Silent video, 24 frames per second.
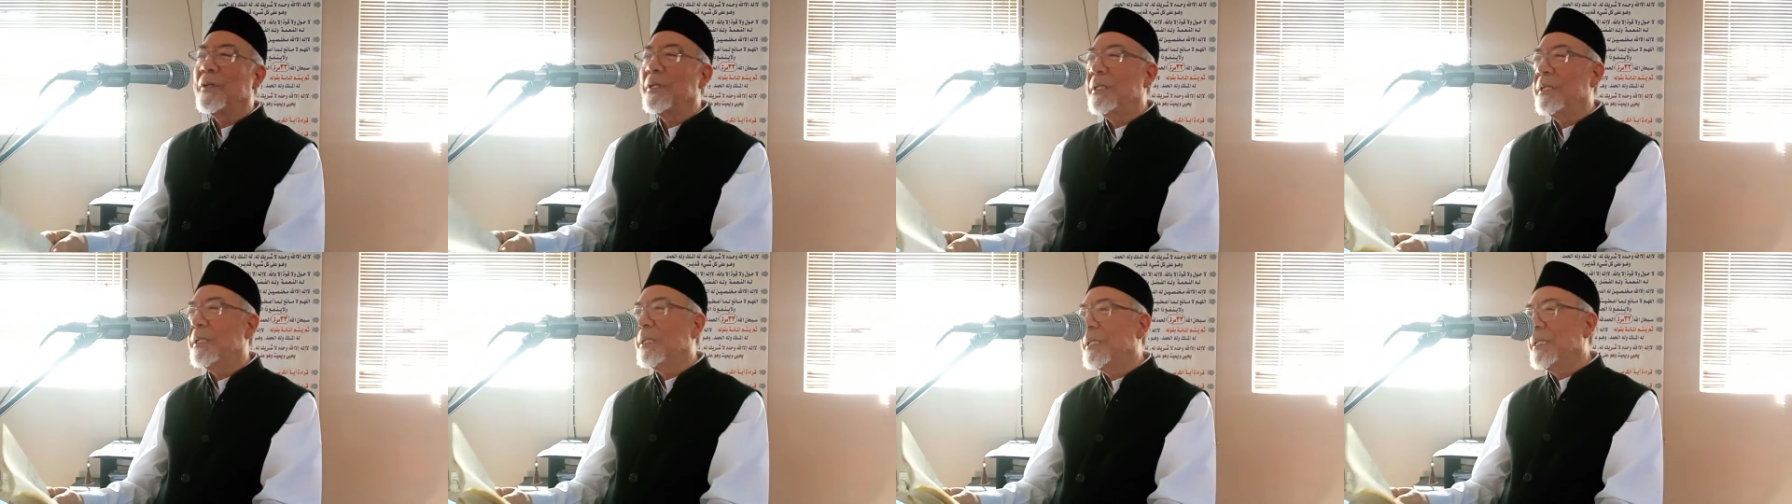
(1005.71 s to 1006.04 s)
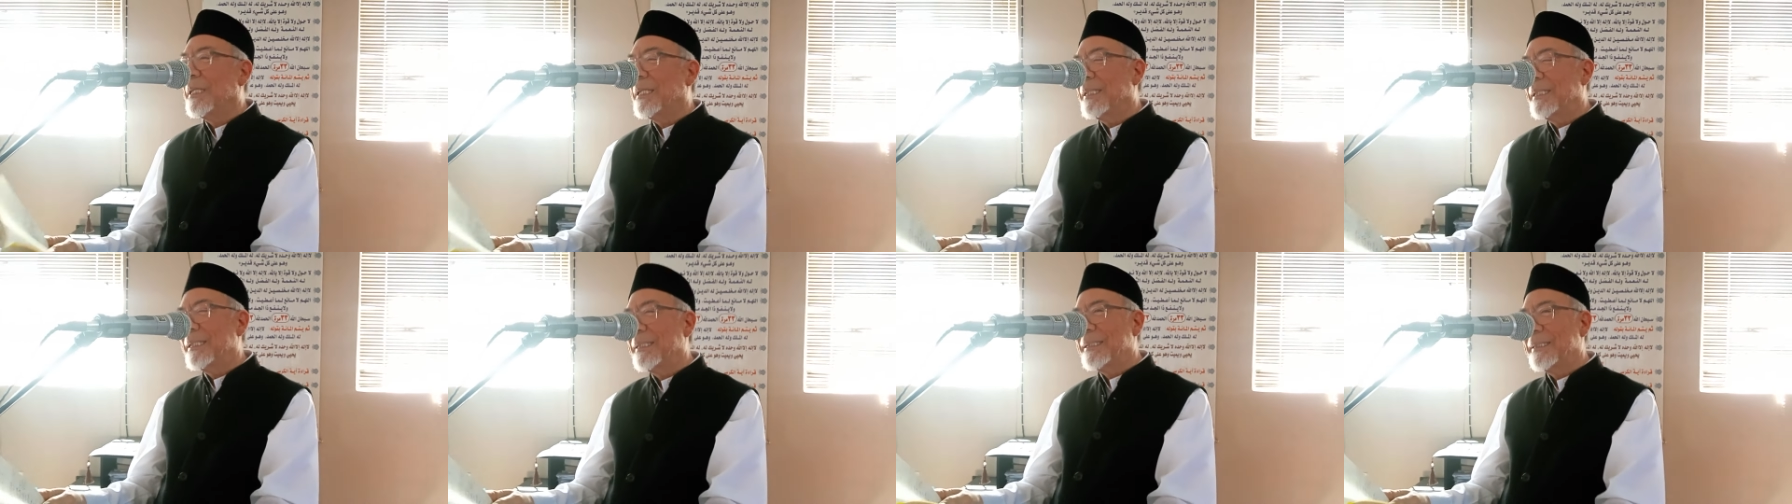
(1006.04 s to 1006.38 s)
Allah,
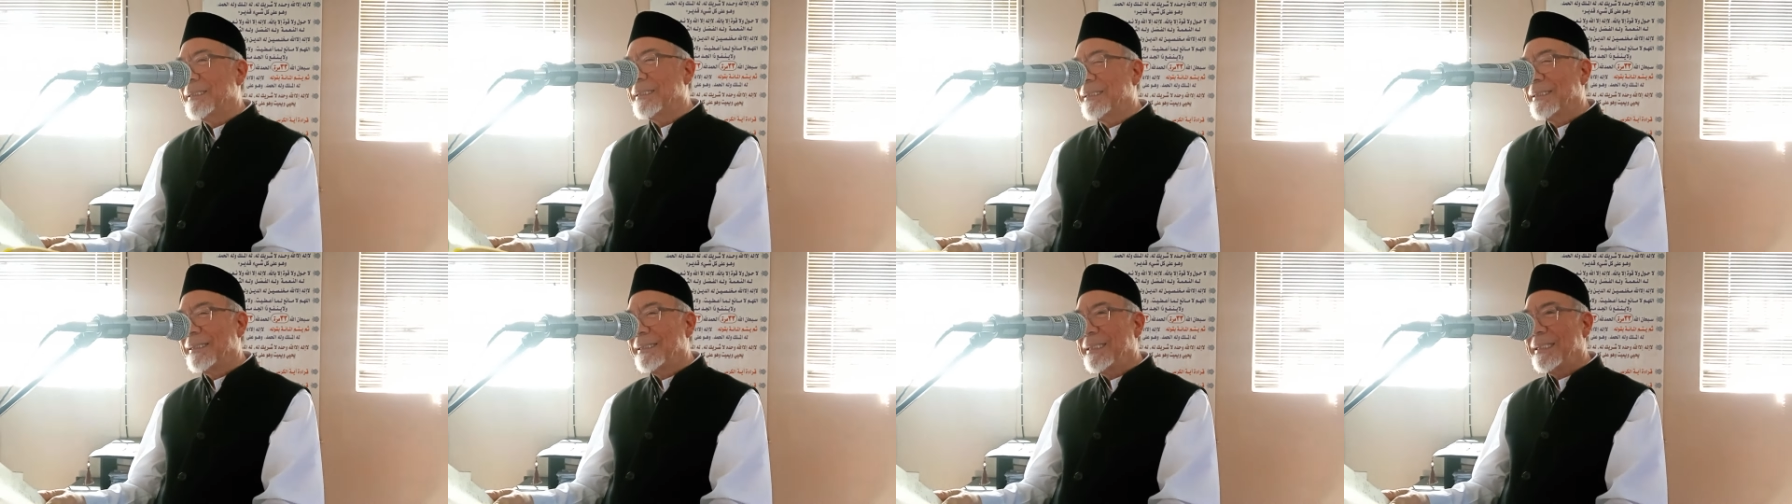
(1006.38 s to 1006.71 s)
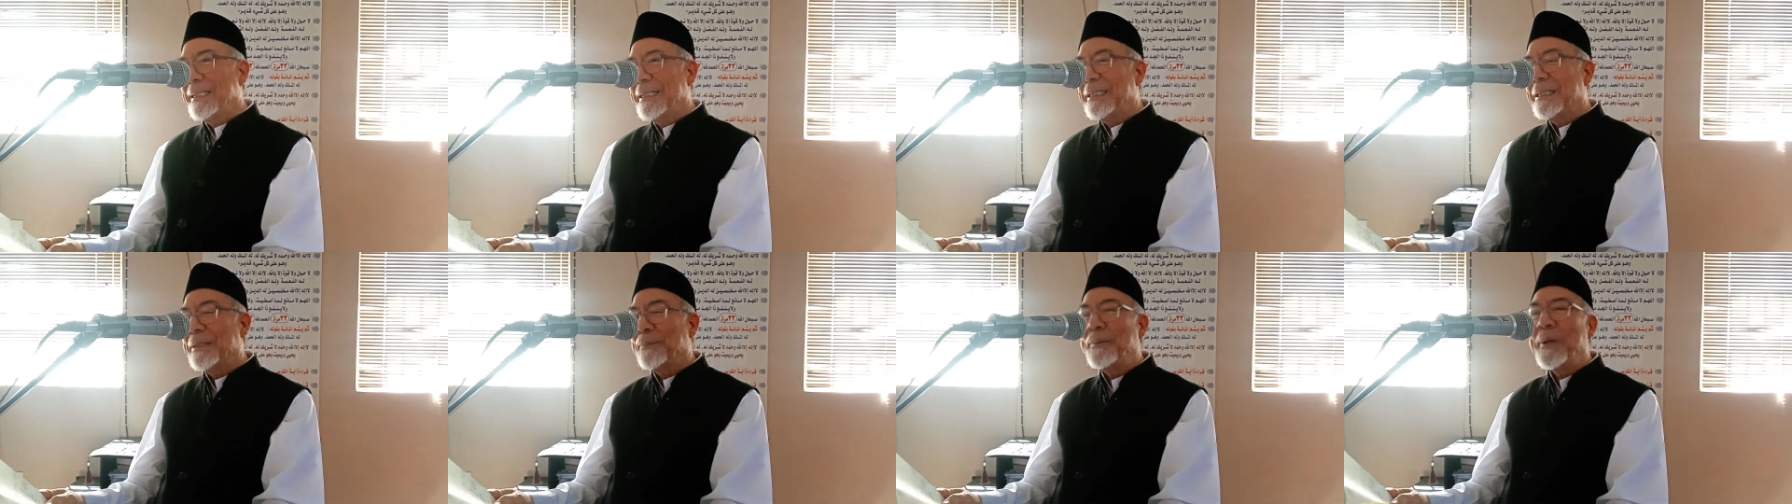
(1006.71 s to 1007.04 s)

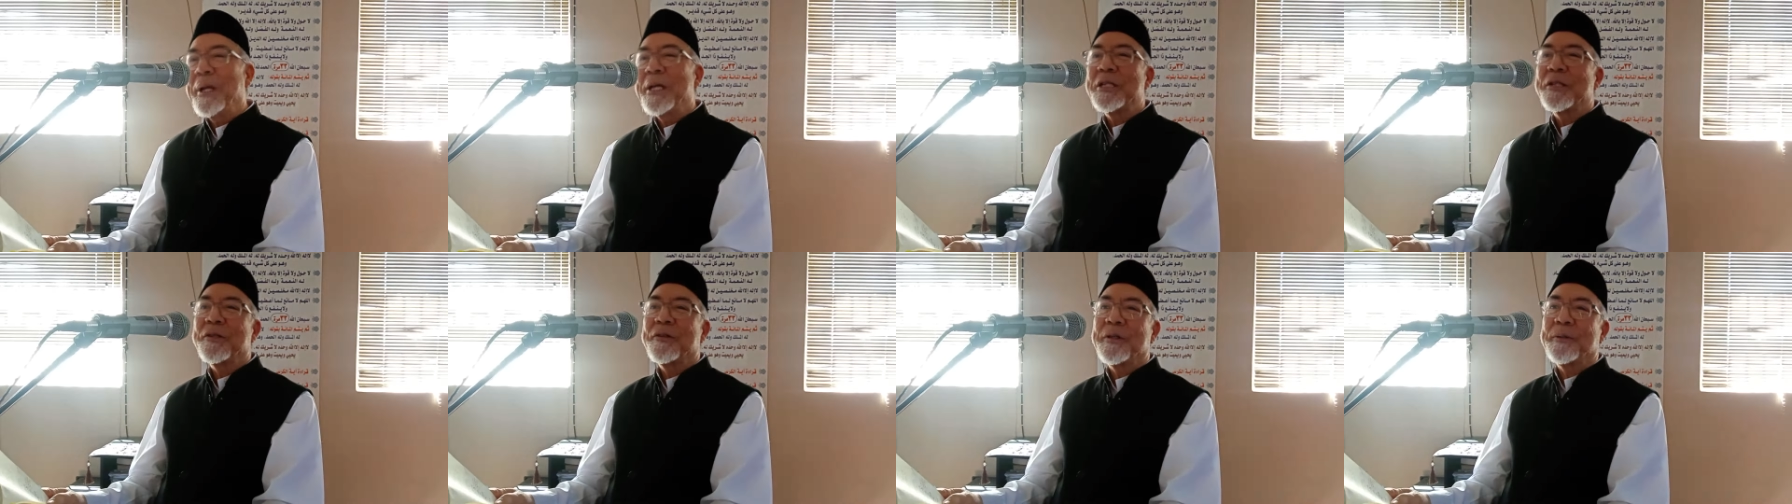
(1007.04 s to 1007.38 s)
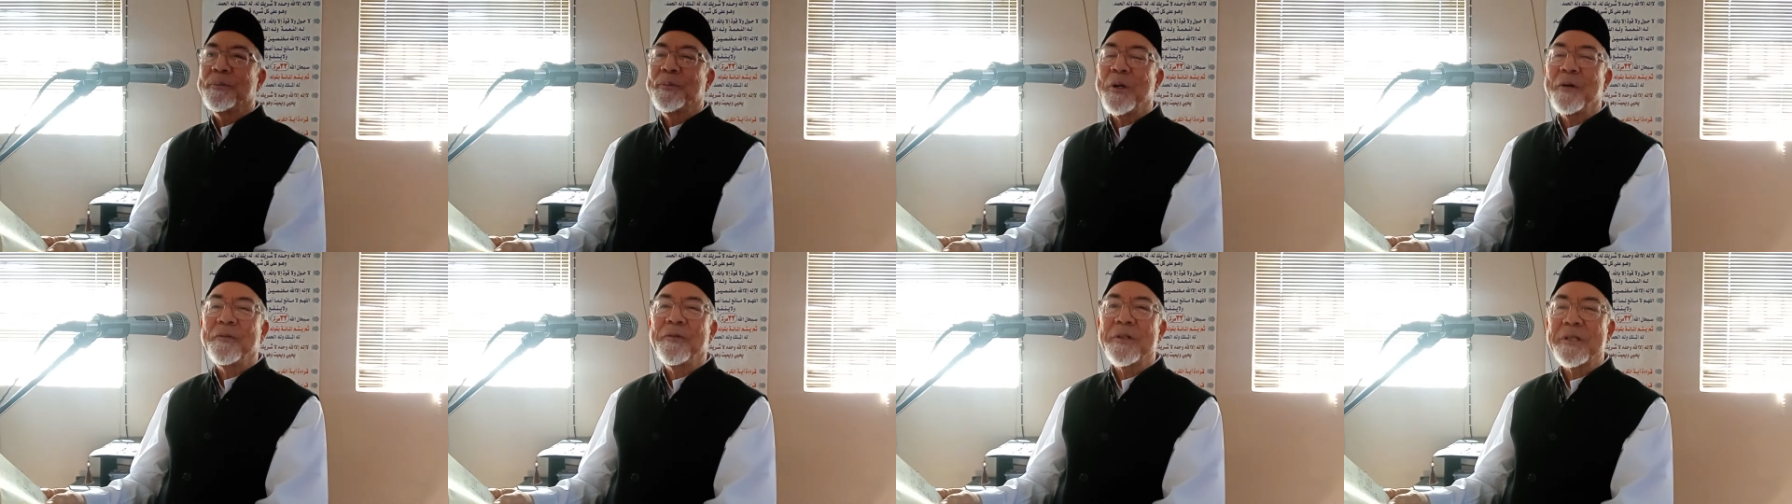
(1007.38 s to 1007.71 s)
the place of
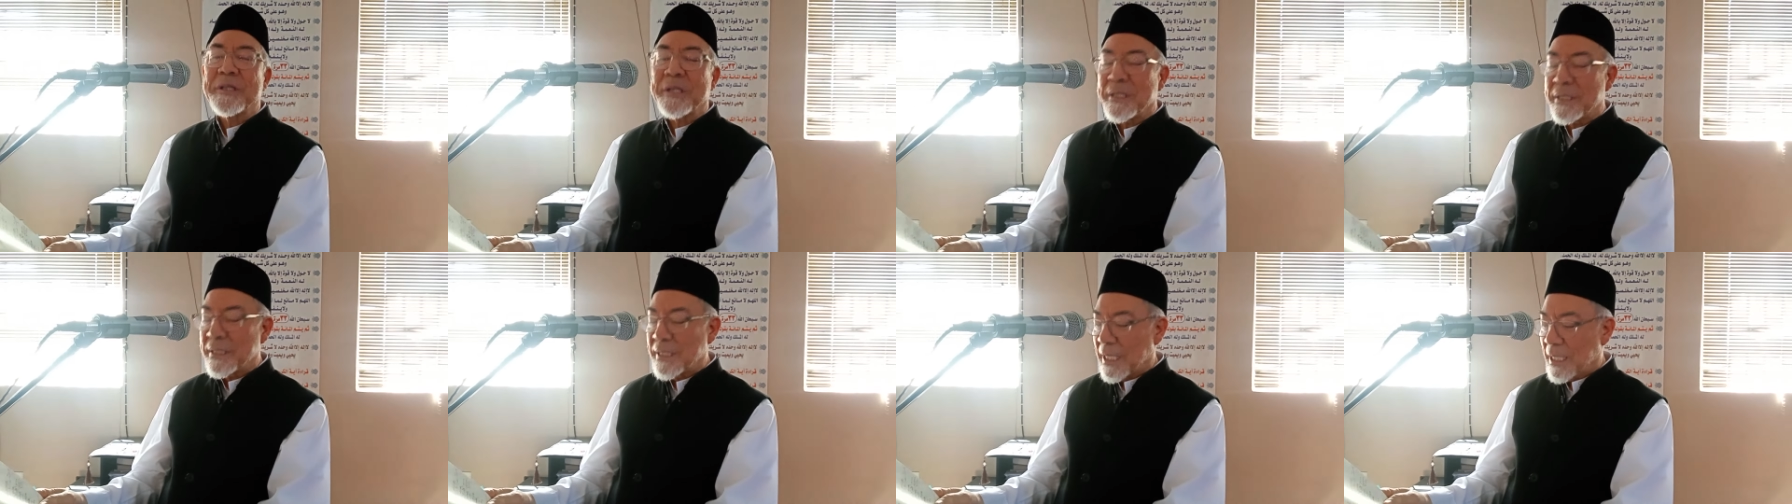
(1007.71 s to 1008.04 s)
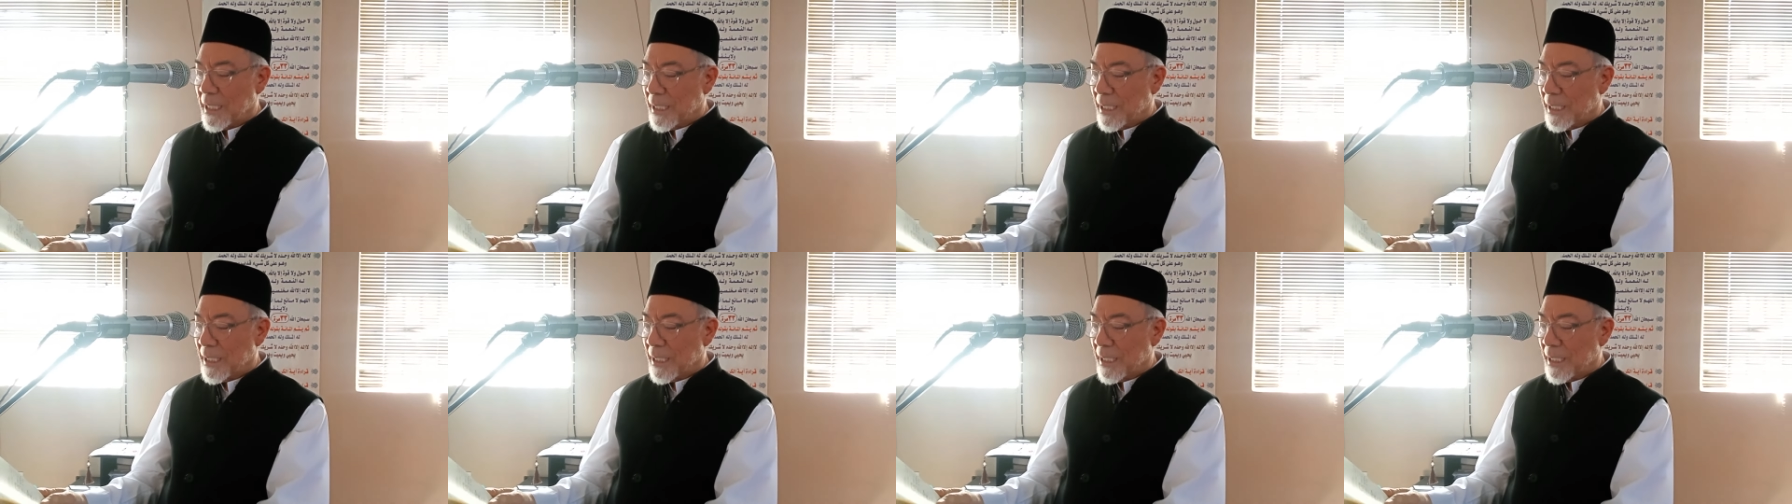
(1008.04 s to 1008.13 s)
the Prophet